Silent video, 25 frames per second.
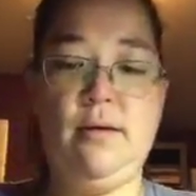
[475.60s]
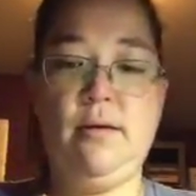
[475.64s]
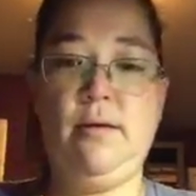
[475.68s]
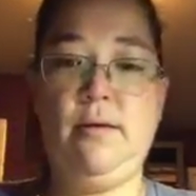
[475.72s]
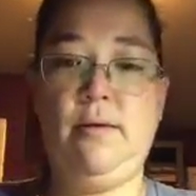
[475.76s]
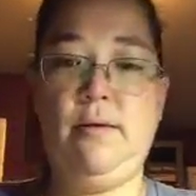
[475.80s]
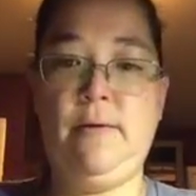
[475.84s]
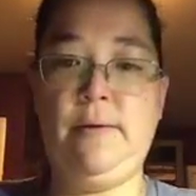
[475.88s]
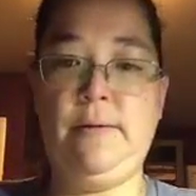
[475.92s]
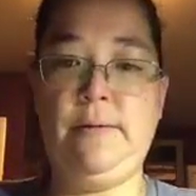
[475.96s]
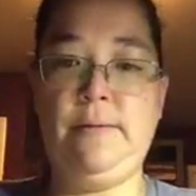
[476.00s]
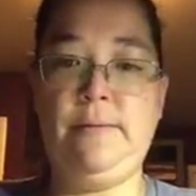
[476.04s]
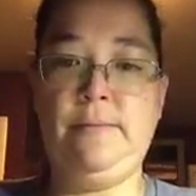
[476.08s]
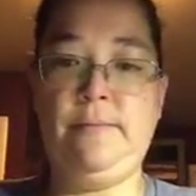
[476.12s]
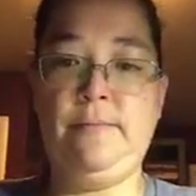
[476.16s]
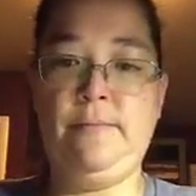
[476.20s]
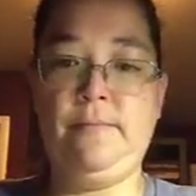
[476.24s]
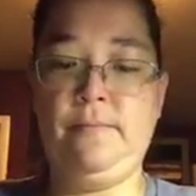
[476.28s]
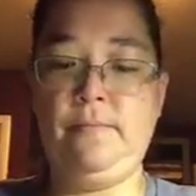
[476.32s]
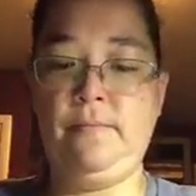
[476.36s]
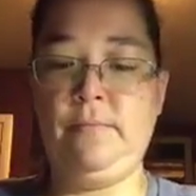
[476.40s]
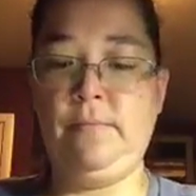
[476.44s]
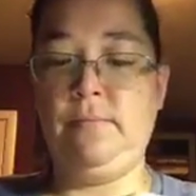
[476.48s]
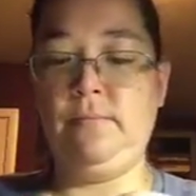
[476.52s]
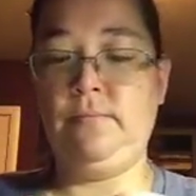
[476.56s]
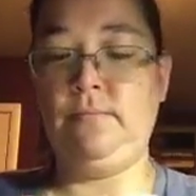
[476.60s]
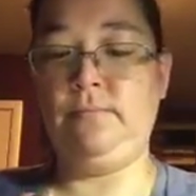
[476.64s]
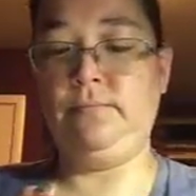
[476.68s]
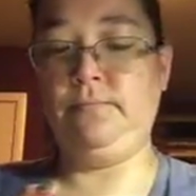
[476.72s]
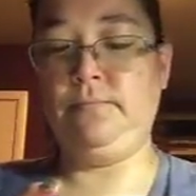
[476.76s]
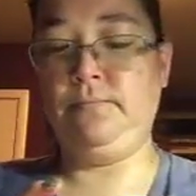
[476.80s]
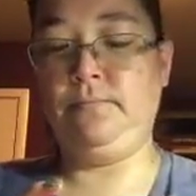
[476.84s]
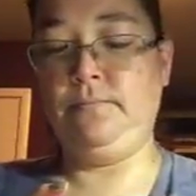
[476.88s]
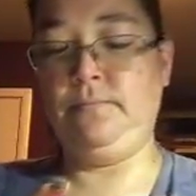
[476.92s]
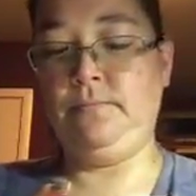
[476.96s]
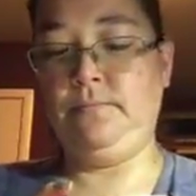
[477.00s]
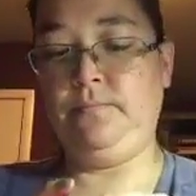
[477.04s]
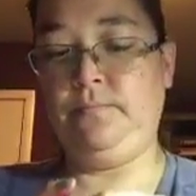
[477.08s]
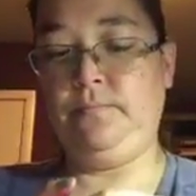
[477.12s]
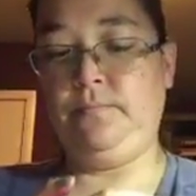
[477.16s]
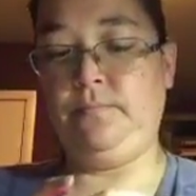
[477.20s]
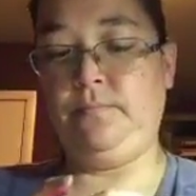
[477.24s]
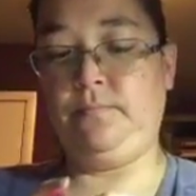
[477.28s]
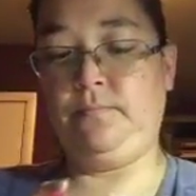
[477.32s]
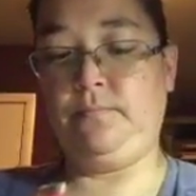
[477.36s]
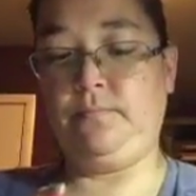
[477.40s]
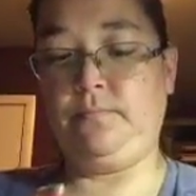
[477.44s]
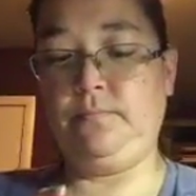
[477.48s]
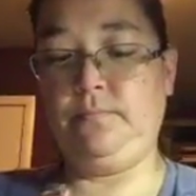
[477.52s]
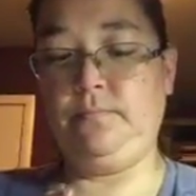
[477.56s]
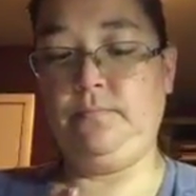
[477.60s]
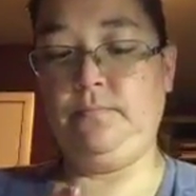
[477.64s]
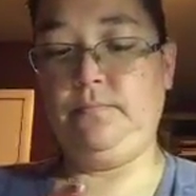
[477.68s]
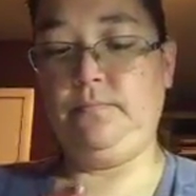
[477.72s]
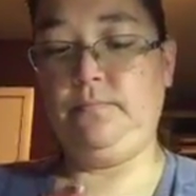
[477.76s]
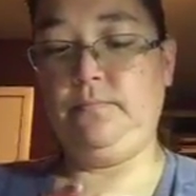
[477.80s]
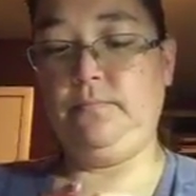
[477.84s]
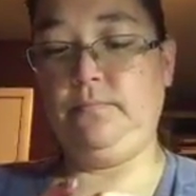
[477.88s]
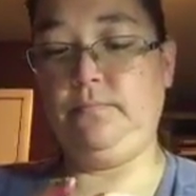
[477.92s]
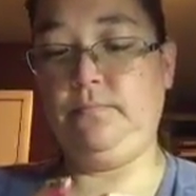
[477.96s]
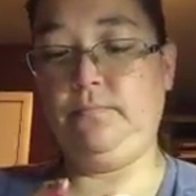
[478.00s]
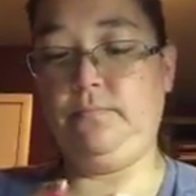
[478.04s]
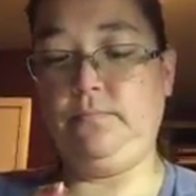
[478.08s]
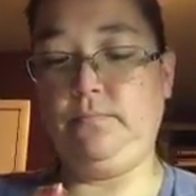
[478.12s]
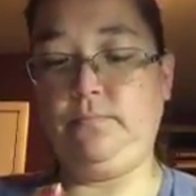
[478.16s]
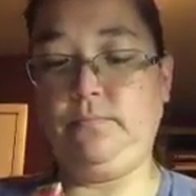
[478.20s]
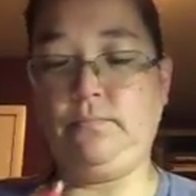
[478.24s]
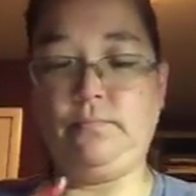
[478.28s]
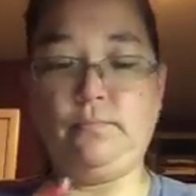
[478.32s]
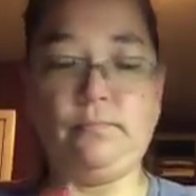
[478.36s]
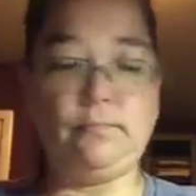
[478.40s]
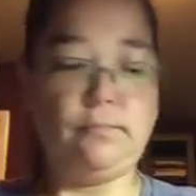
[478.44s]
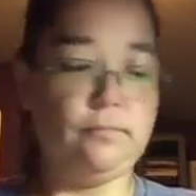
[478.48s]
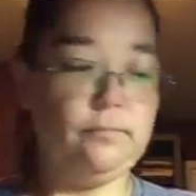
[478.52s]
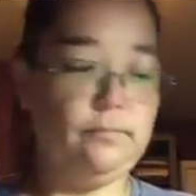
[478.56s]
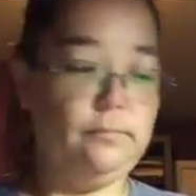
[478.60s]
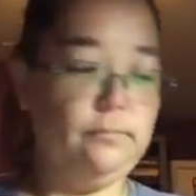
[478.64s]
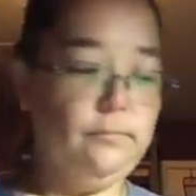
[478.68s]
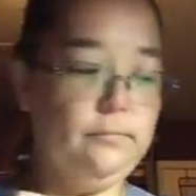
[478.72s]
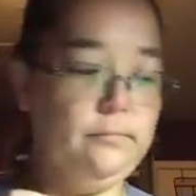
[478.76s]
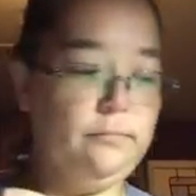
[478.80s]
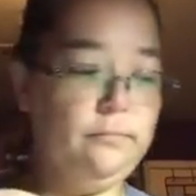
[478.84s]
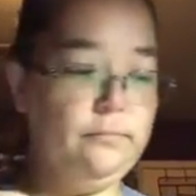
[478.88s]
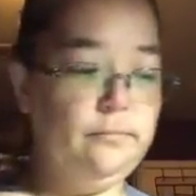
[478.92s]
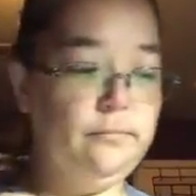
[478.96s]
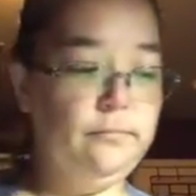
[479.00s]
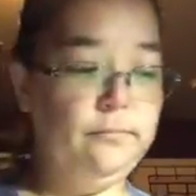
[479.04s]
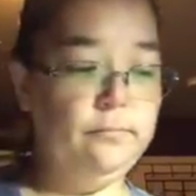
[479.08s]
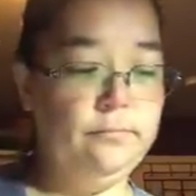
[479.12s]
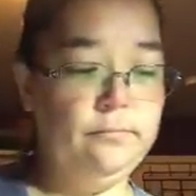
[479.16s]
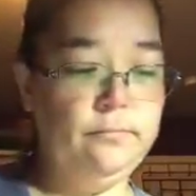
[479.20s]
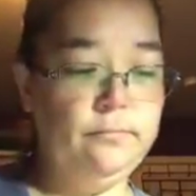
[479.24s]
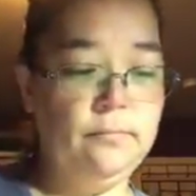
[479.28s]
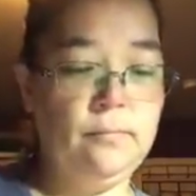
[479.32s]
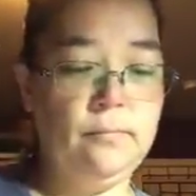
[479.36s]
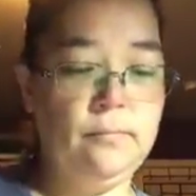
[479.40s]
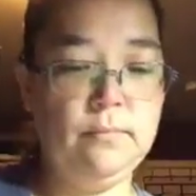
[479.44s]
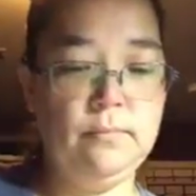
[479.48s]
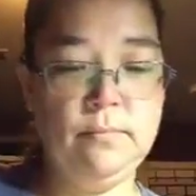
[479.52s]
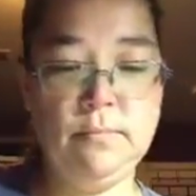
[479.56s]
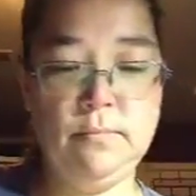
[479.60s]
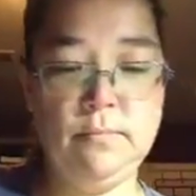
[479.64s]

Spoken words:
Nobody speaks.